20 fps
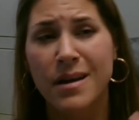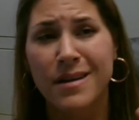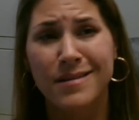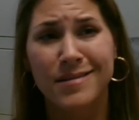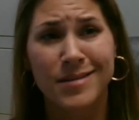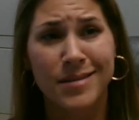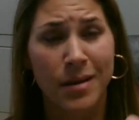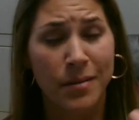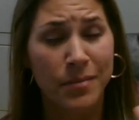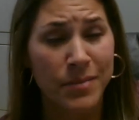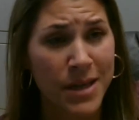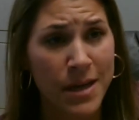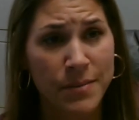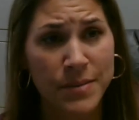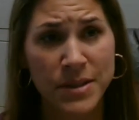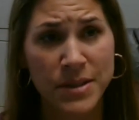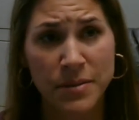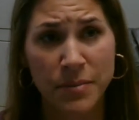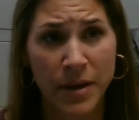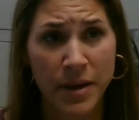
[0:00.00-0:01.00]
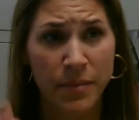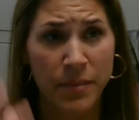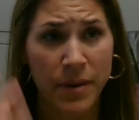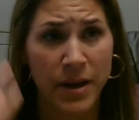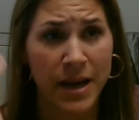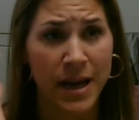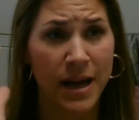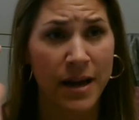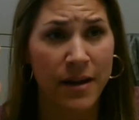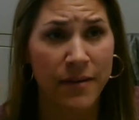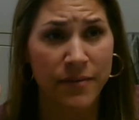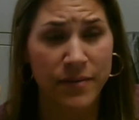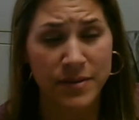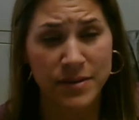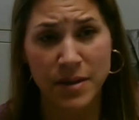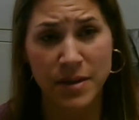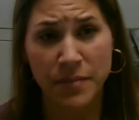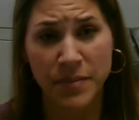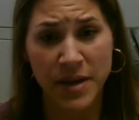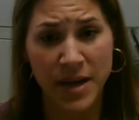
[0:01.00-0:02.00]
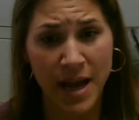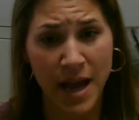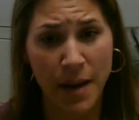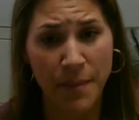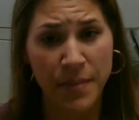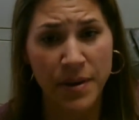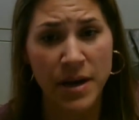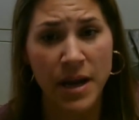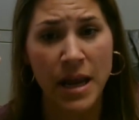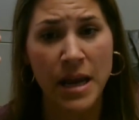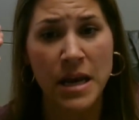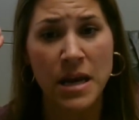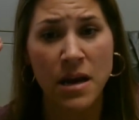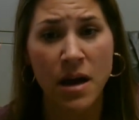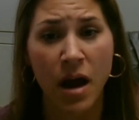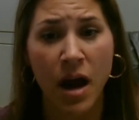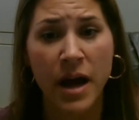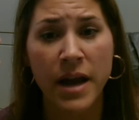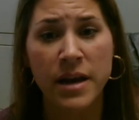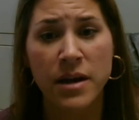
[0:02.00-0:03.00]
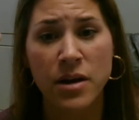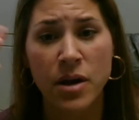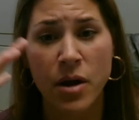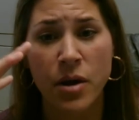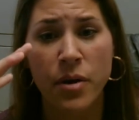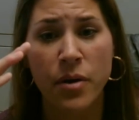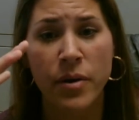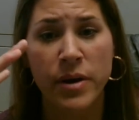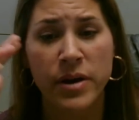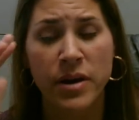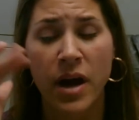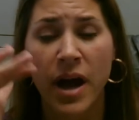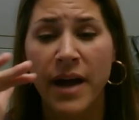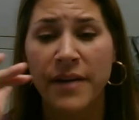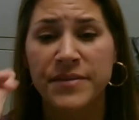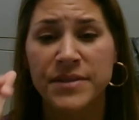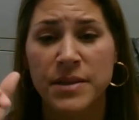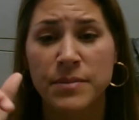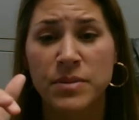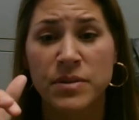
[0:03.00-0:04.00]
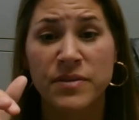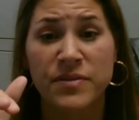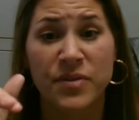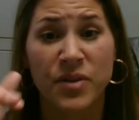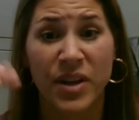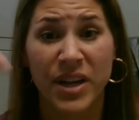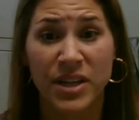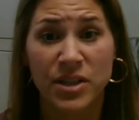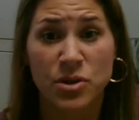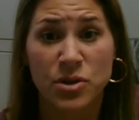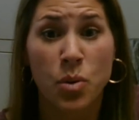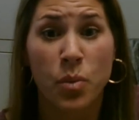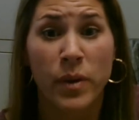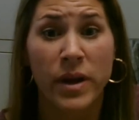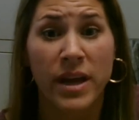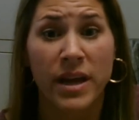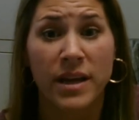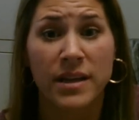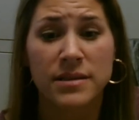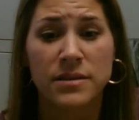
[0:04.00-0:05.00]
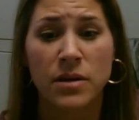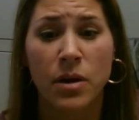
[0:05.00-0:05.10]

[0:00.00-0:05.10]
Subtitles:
Sometimes somebody might have something happen and not know and not have symptoms for like 2 weeks.